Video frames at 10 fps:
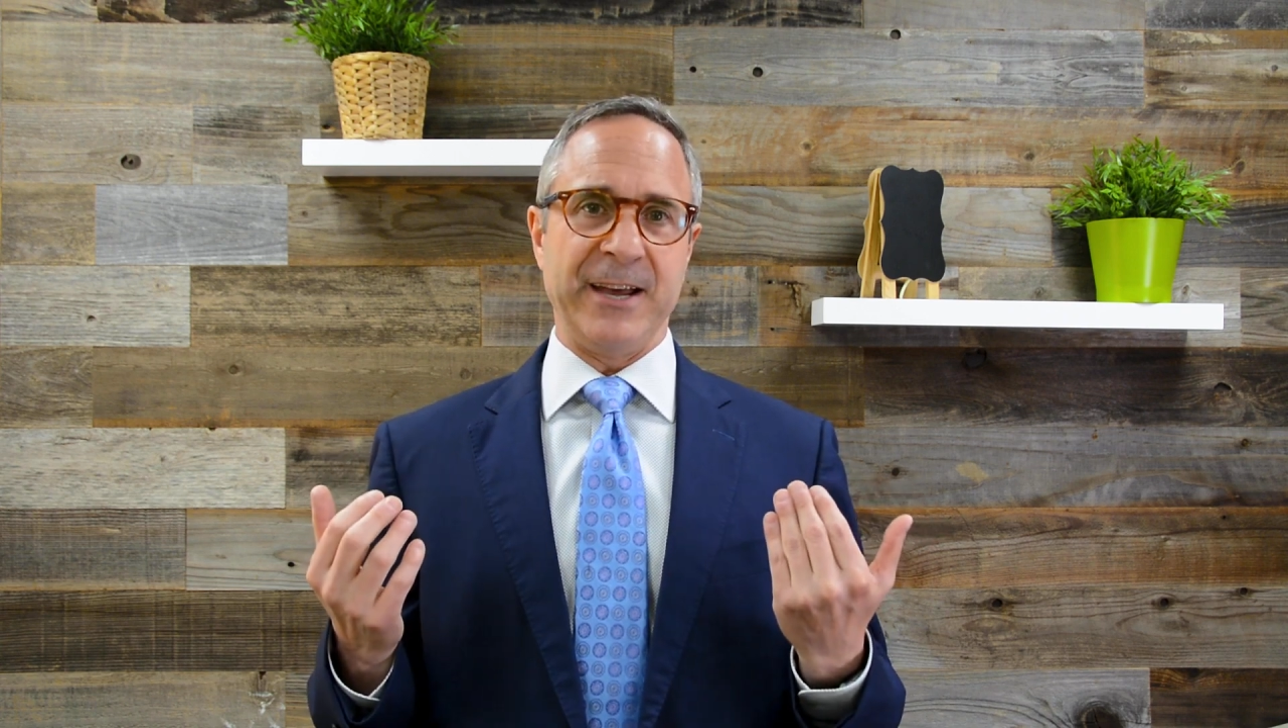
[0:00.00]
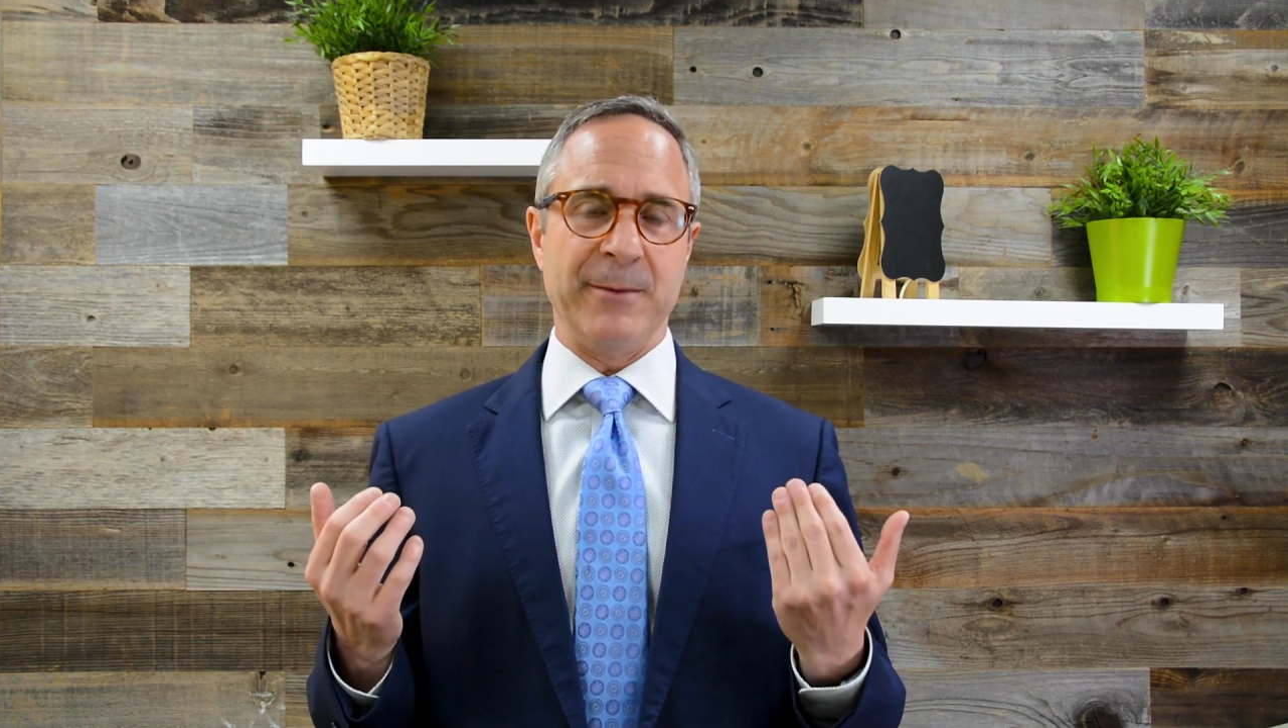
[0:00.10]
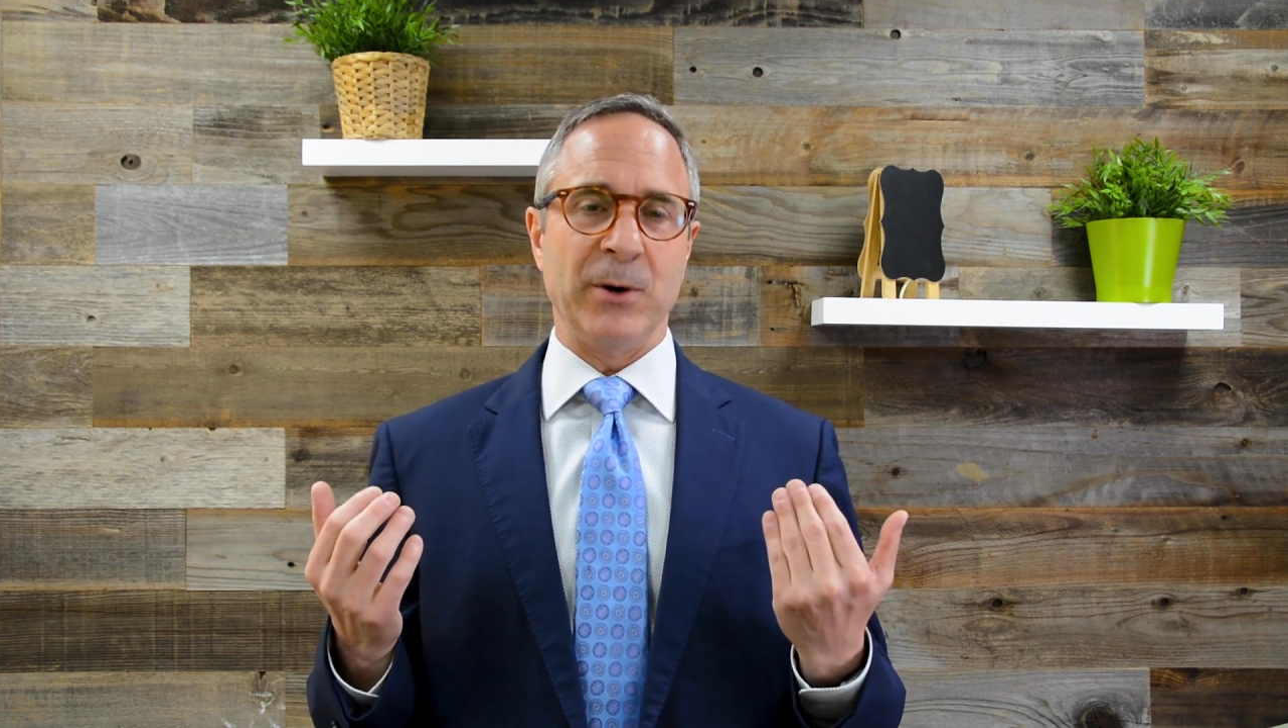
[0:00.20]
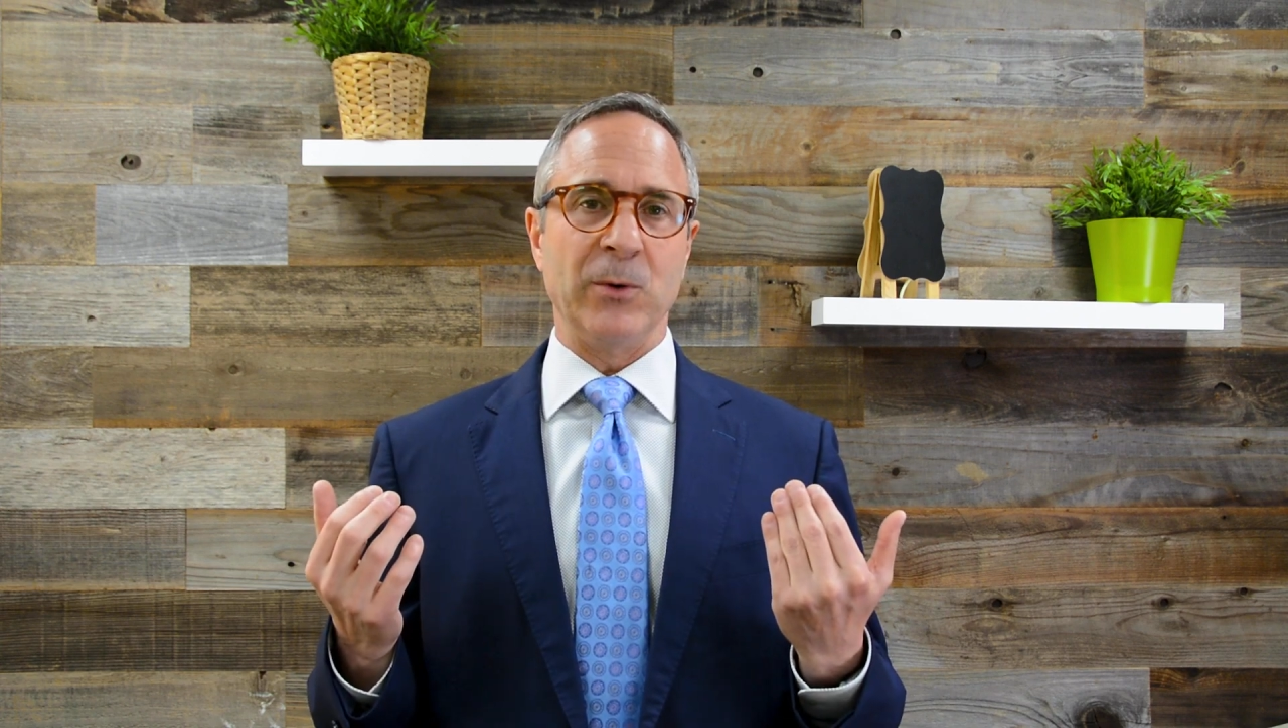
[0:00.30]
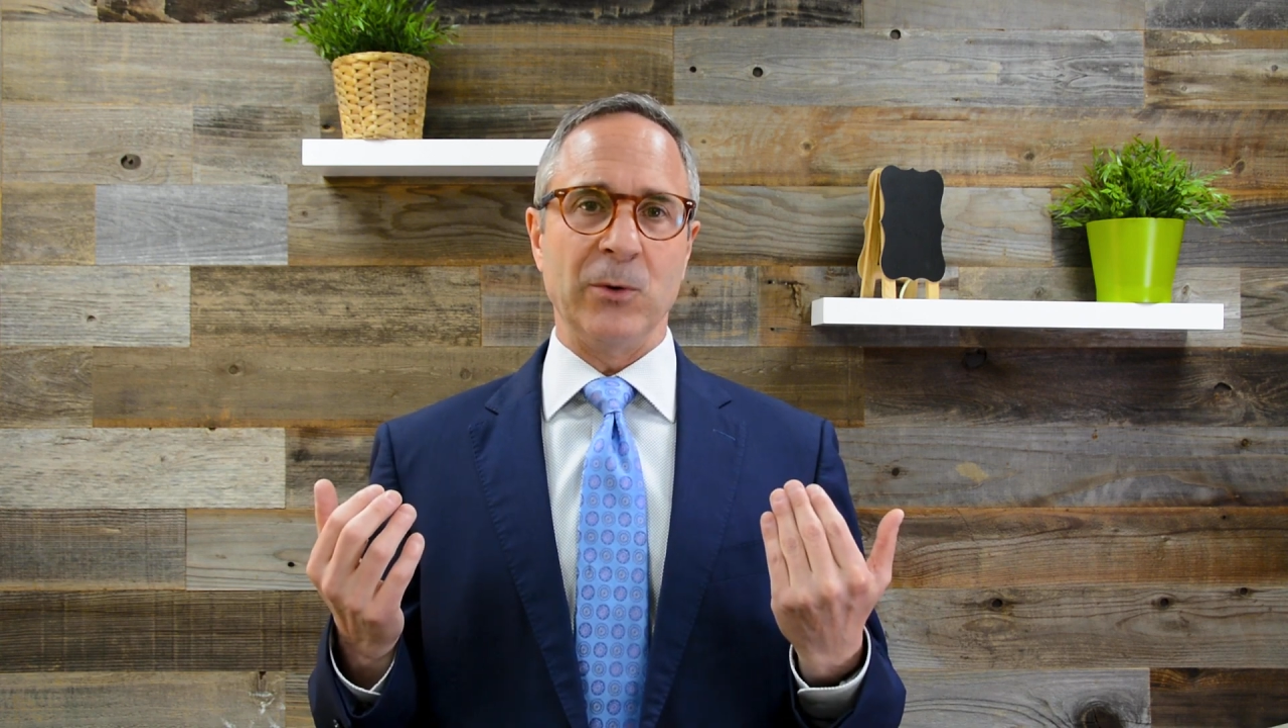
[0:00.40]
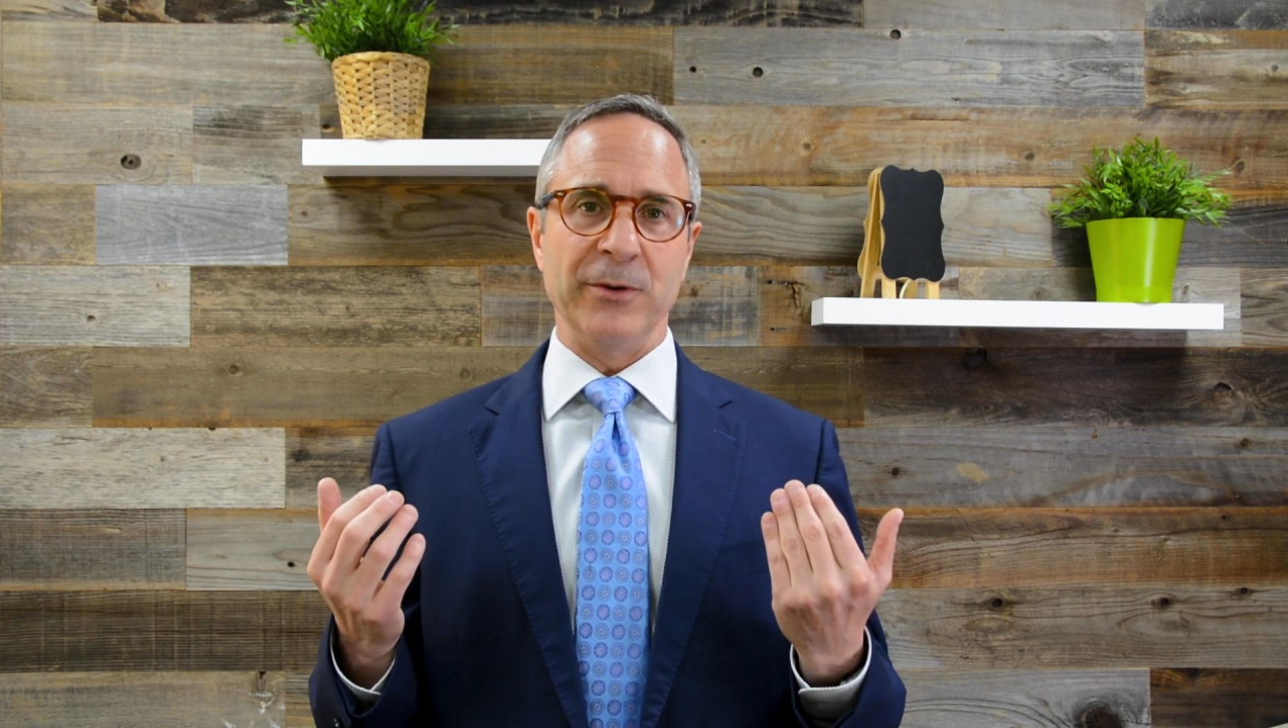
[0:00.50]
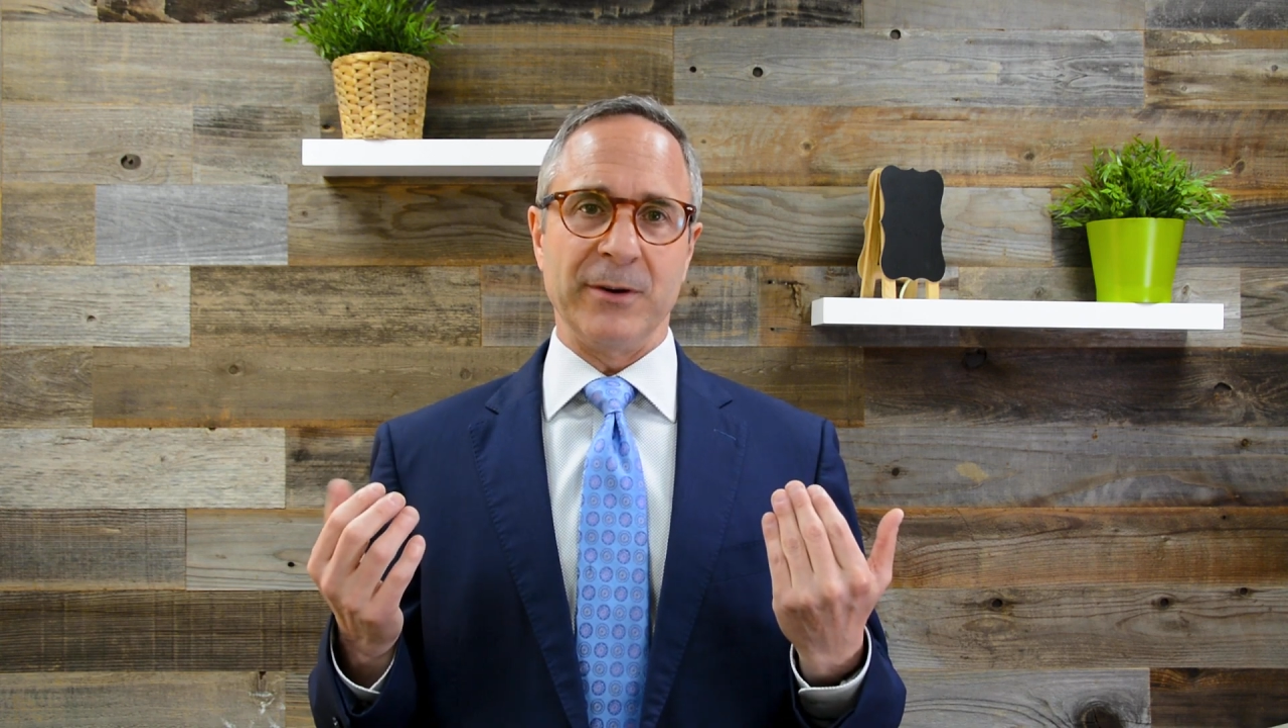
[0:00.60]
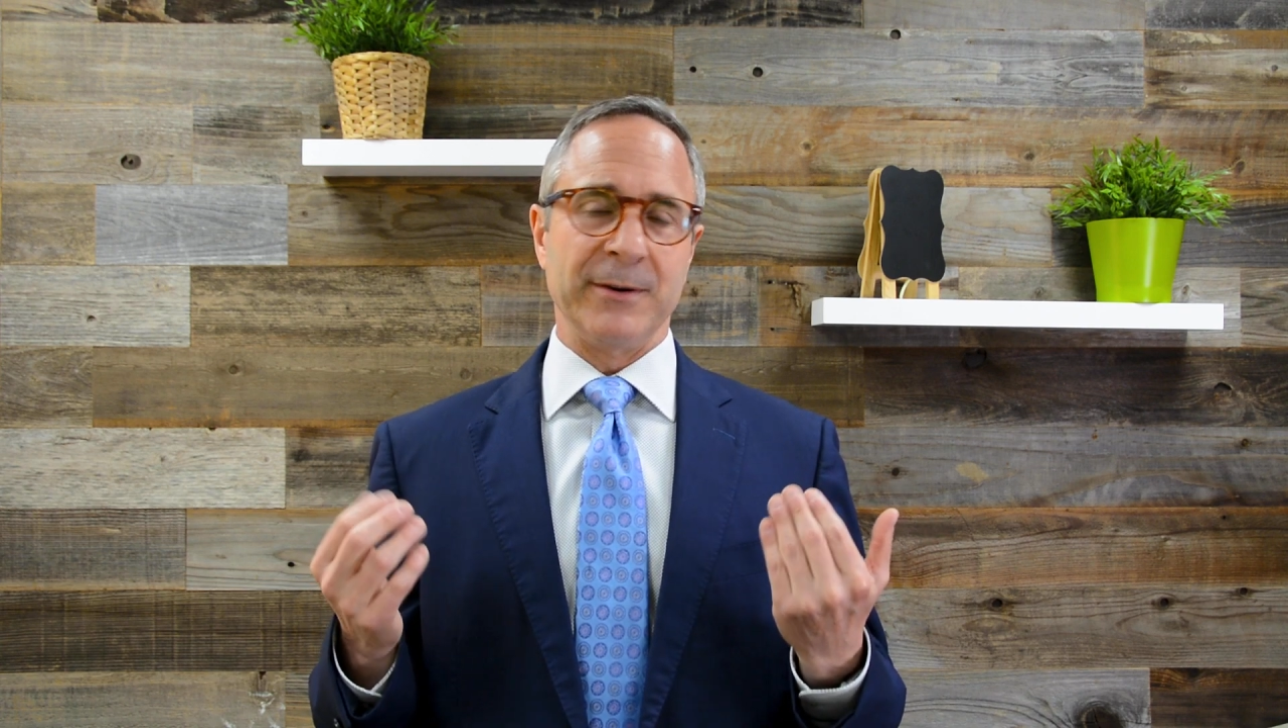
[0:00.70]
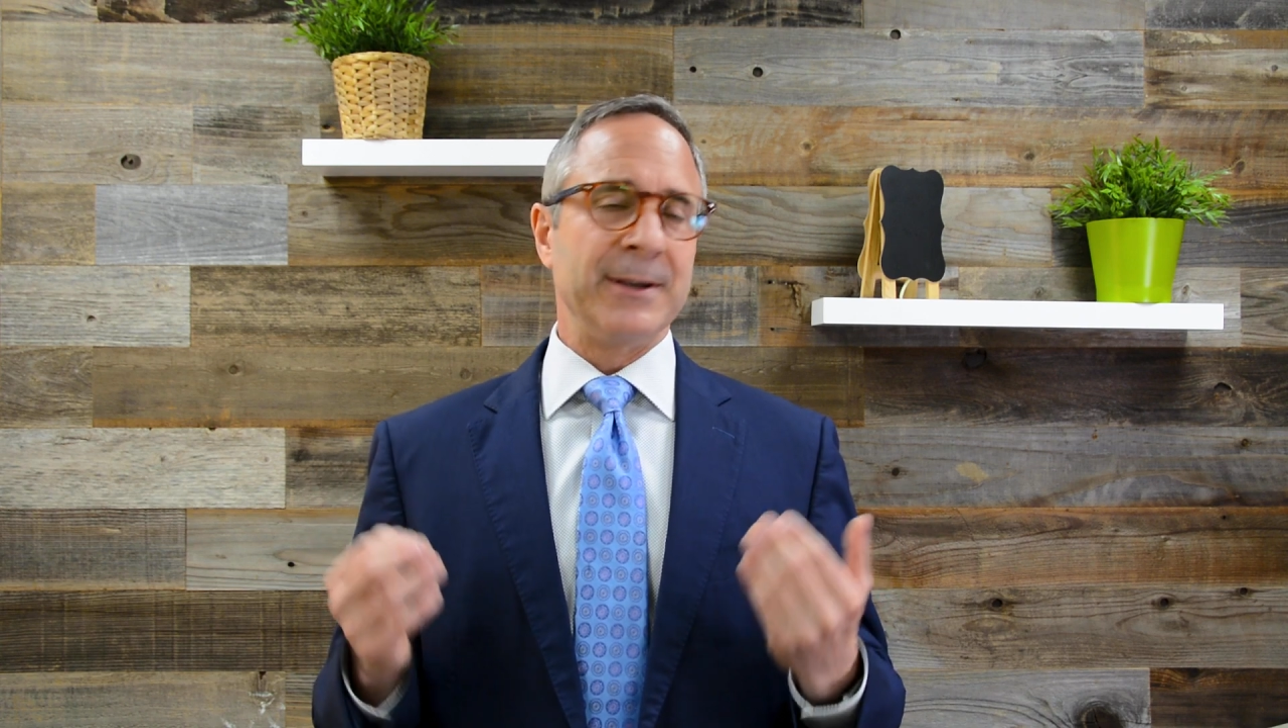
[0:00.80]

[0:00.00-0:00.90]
of the beholder.